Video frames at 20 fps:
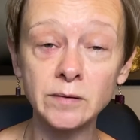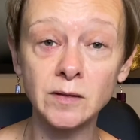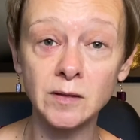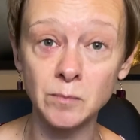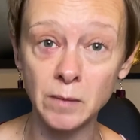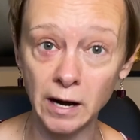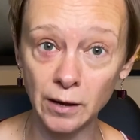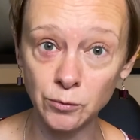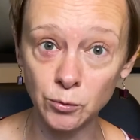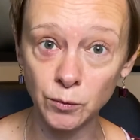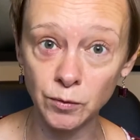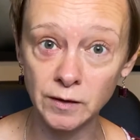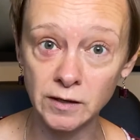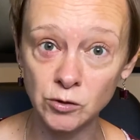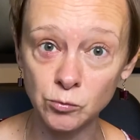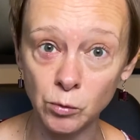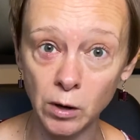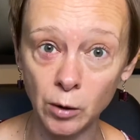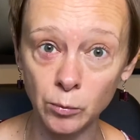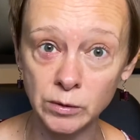some other things
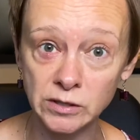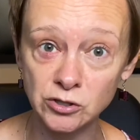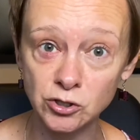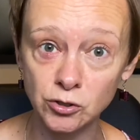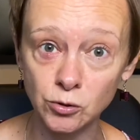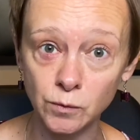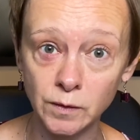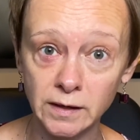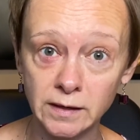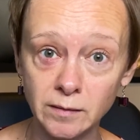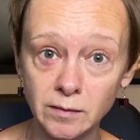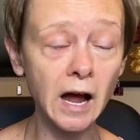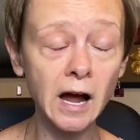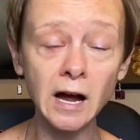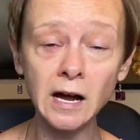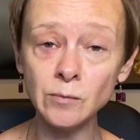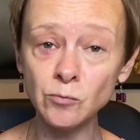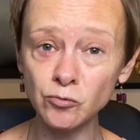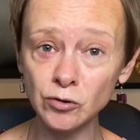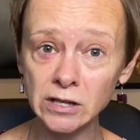while we do this.
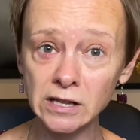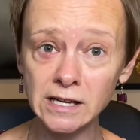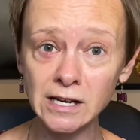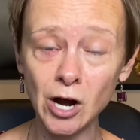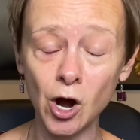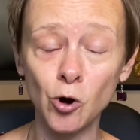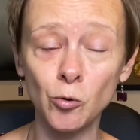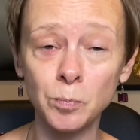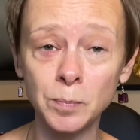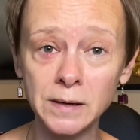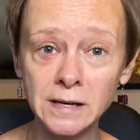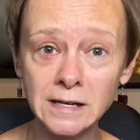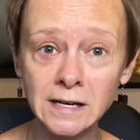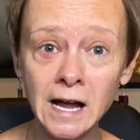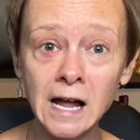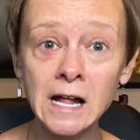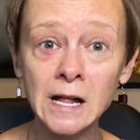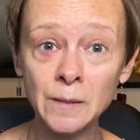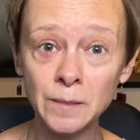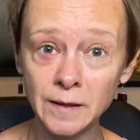I'm really hoping
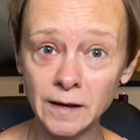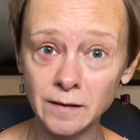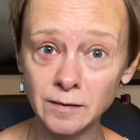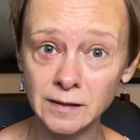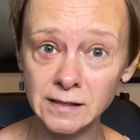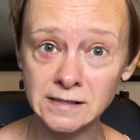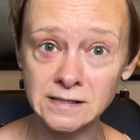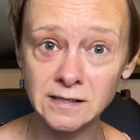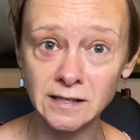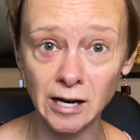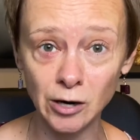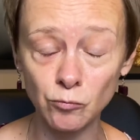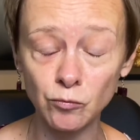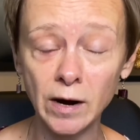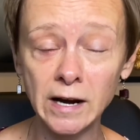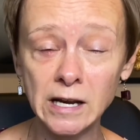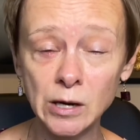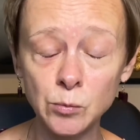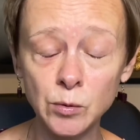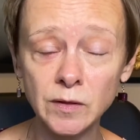that these Get
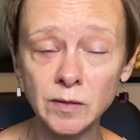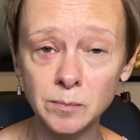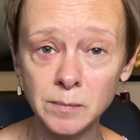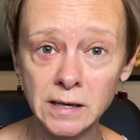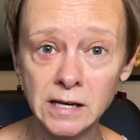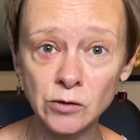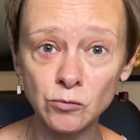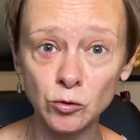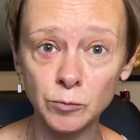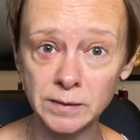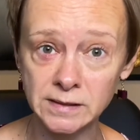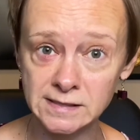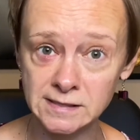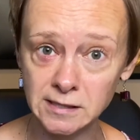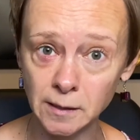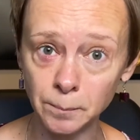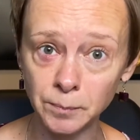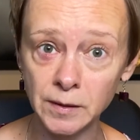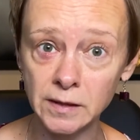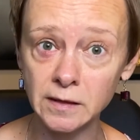Ready With Me's will be
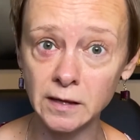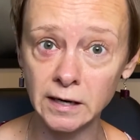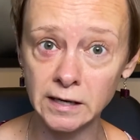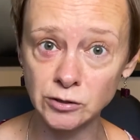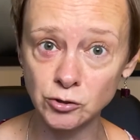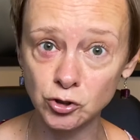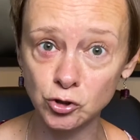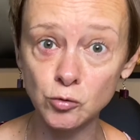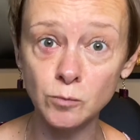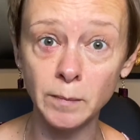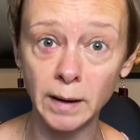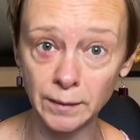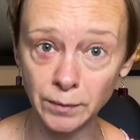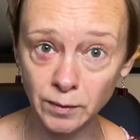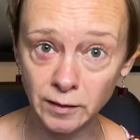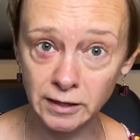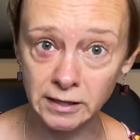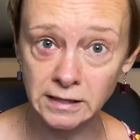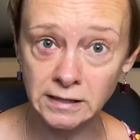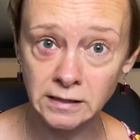something that I do
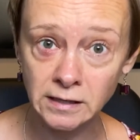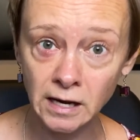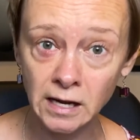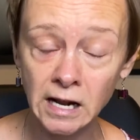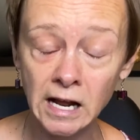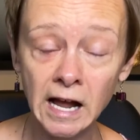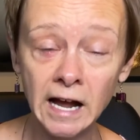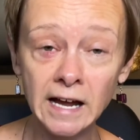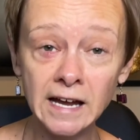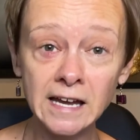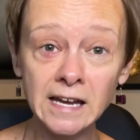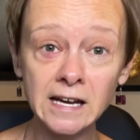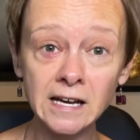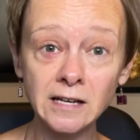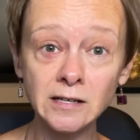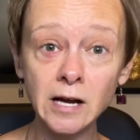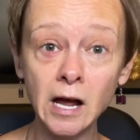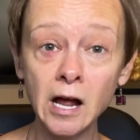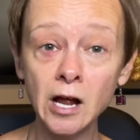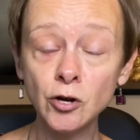monthly,
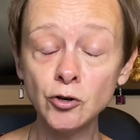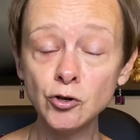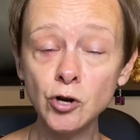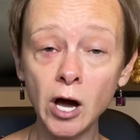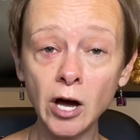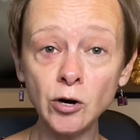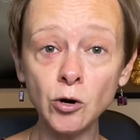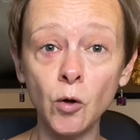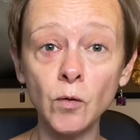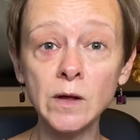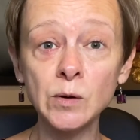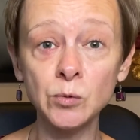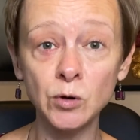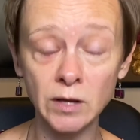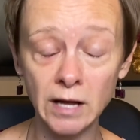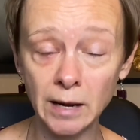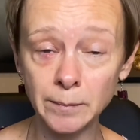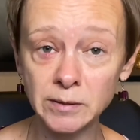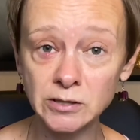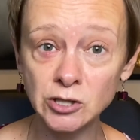and not only will
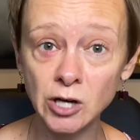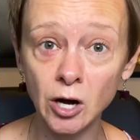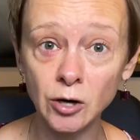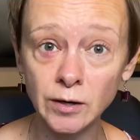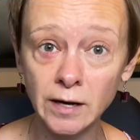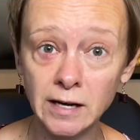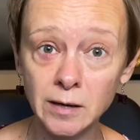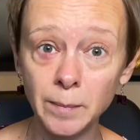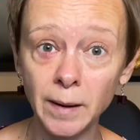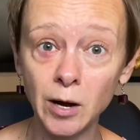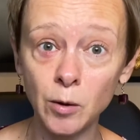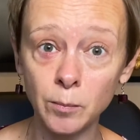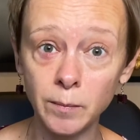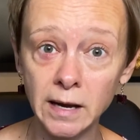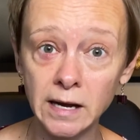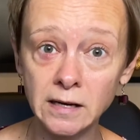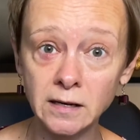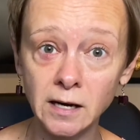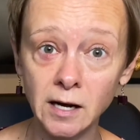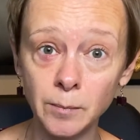I be talking about
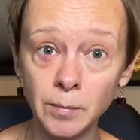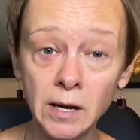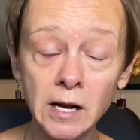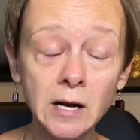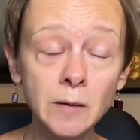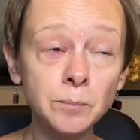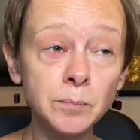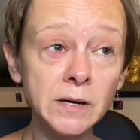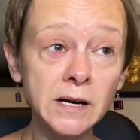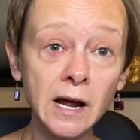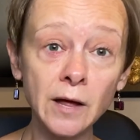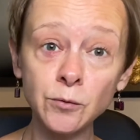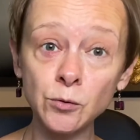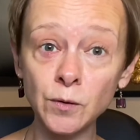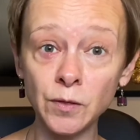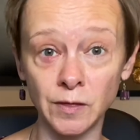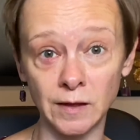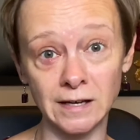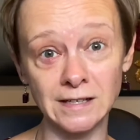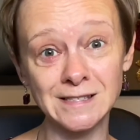makeup, but other
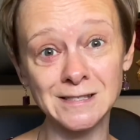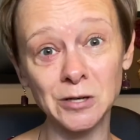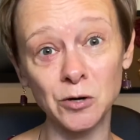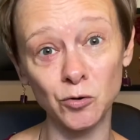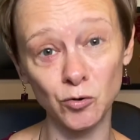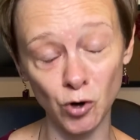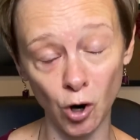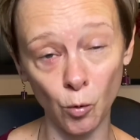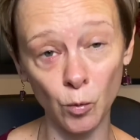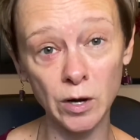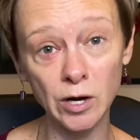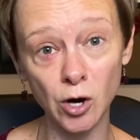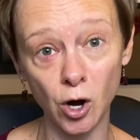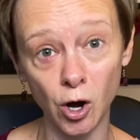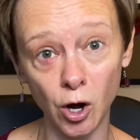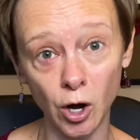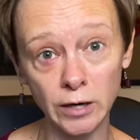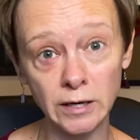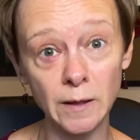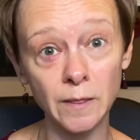things that are going
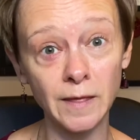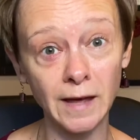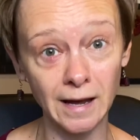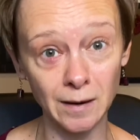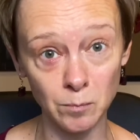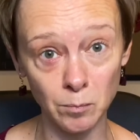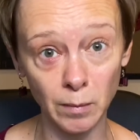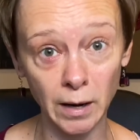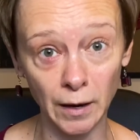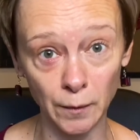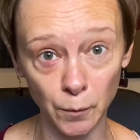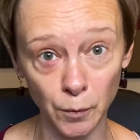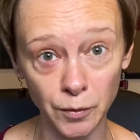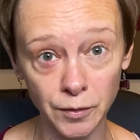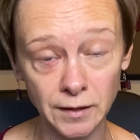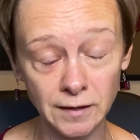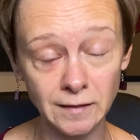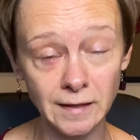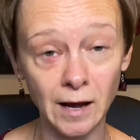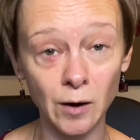on that month
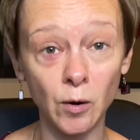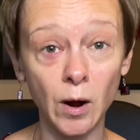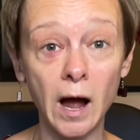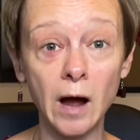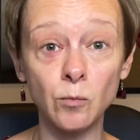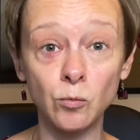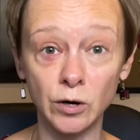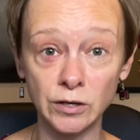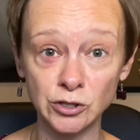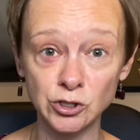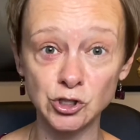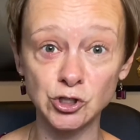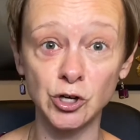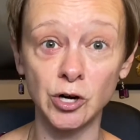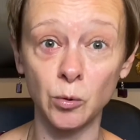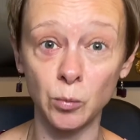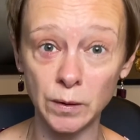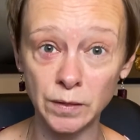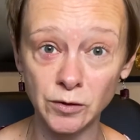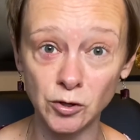that I want to share
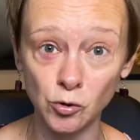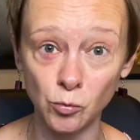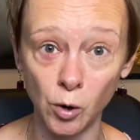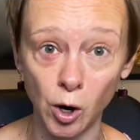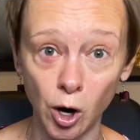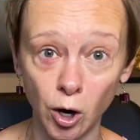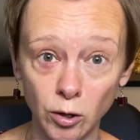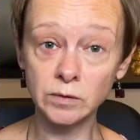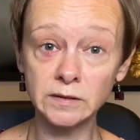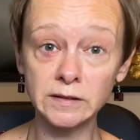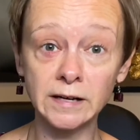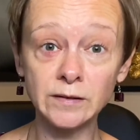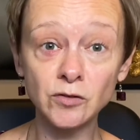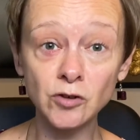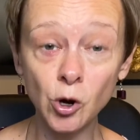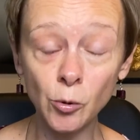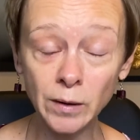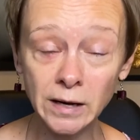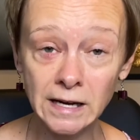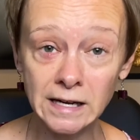with you all. Let's
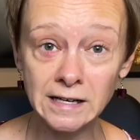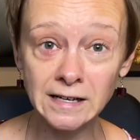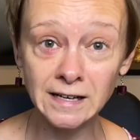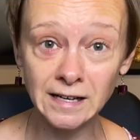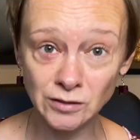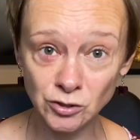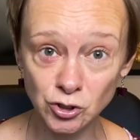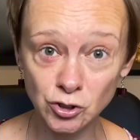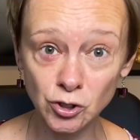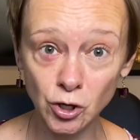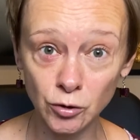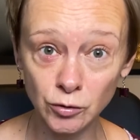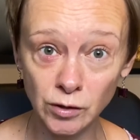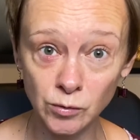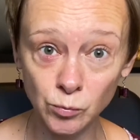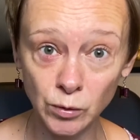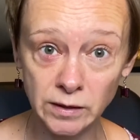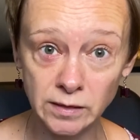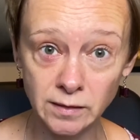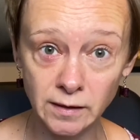go ahead and get started
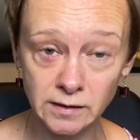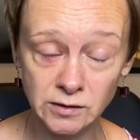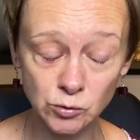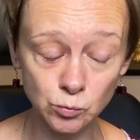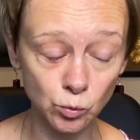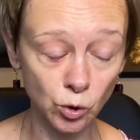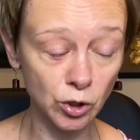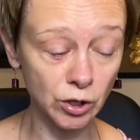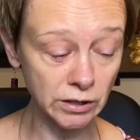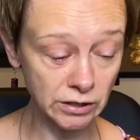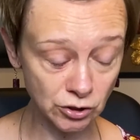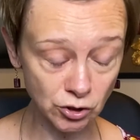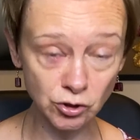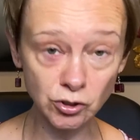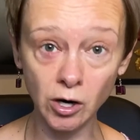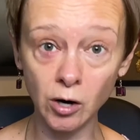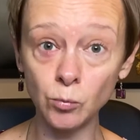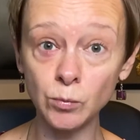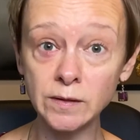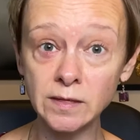with this. We're going to
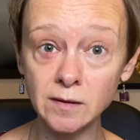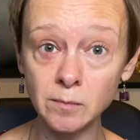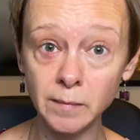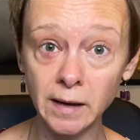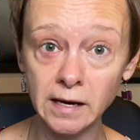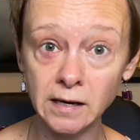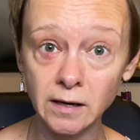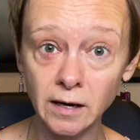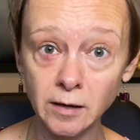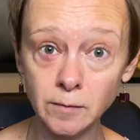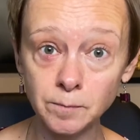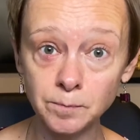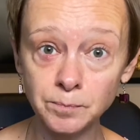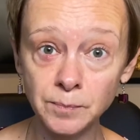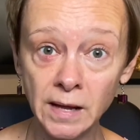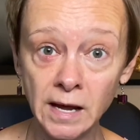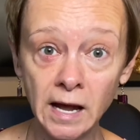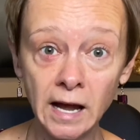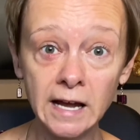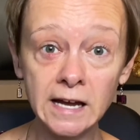start with the makeup,
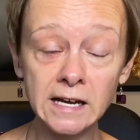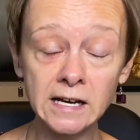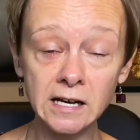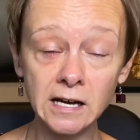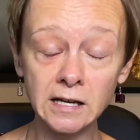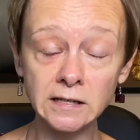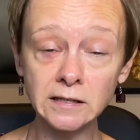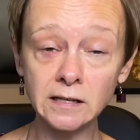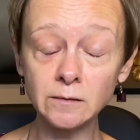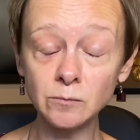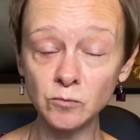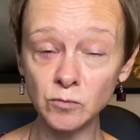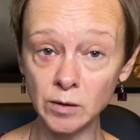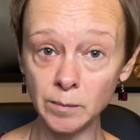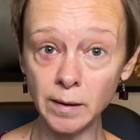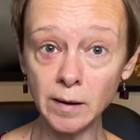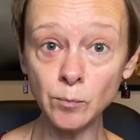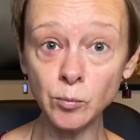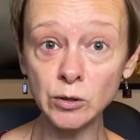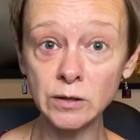and
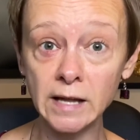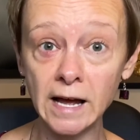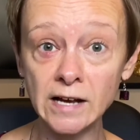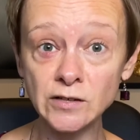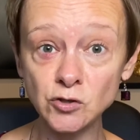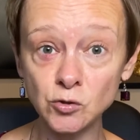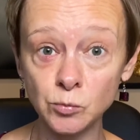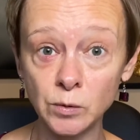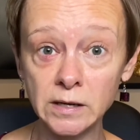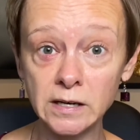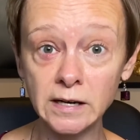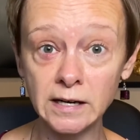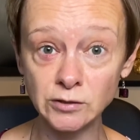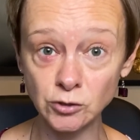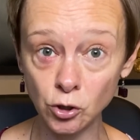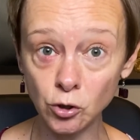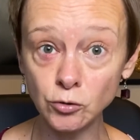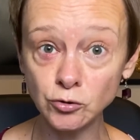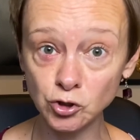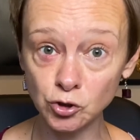remember last week I
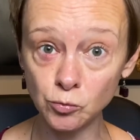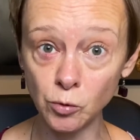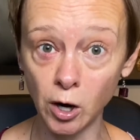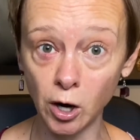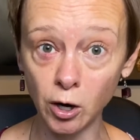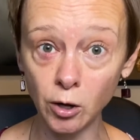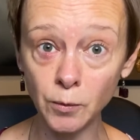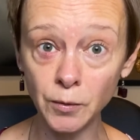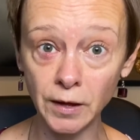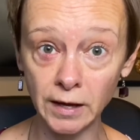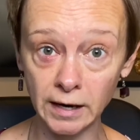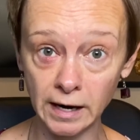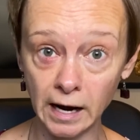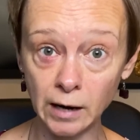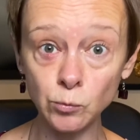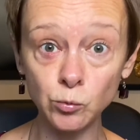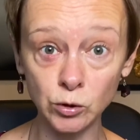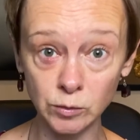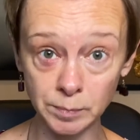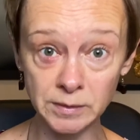told you all that I
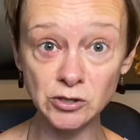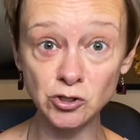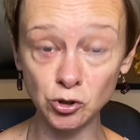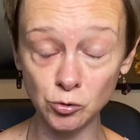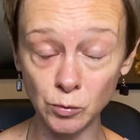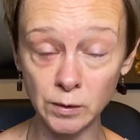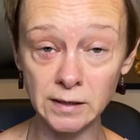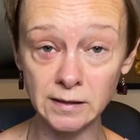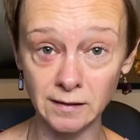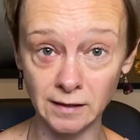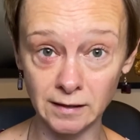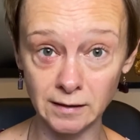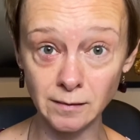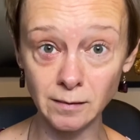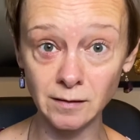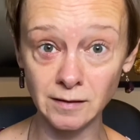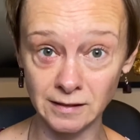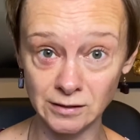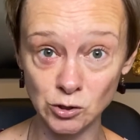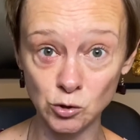would be doing
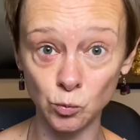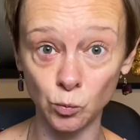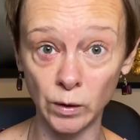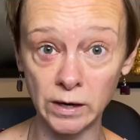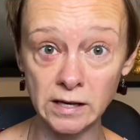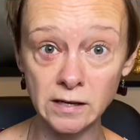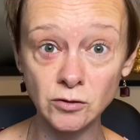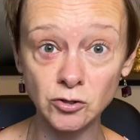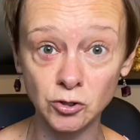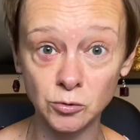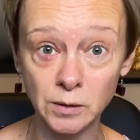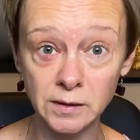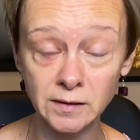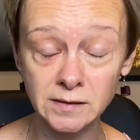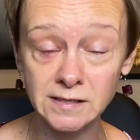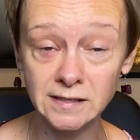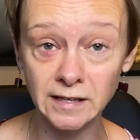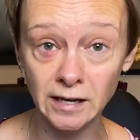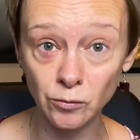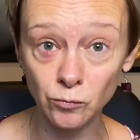this week, doing
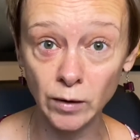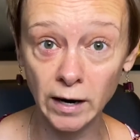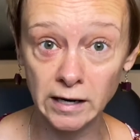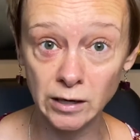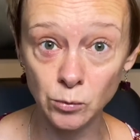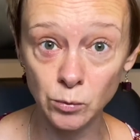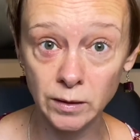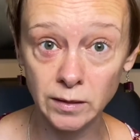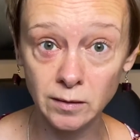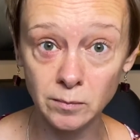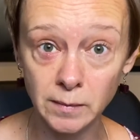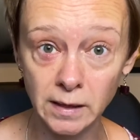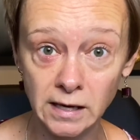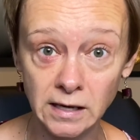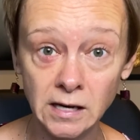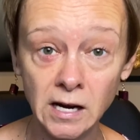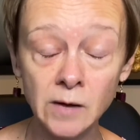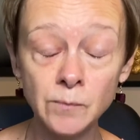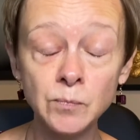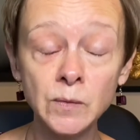this Get Ready With
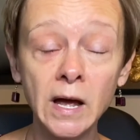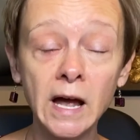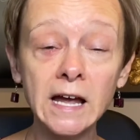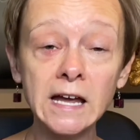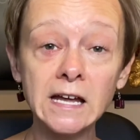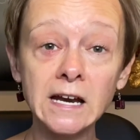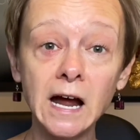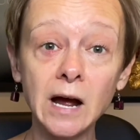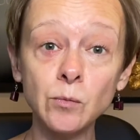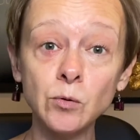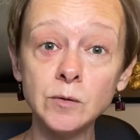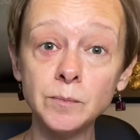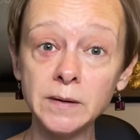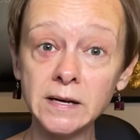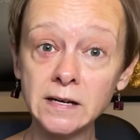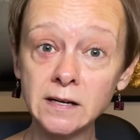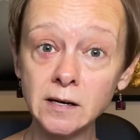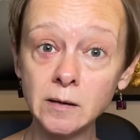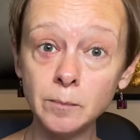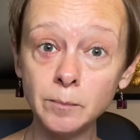Me, and I would be
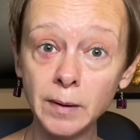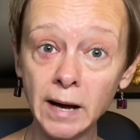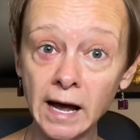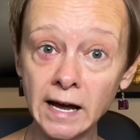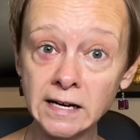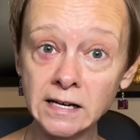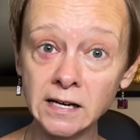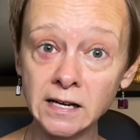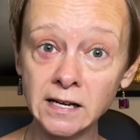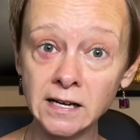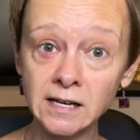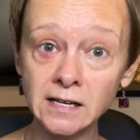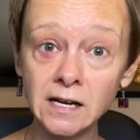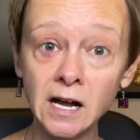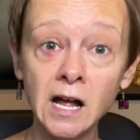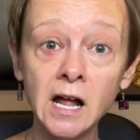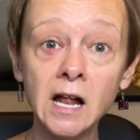combining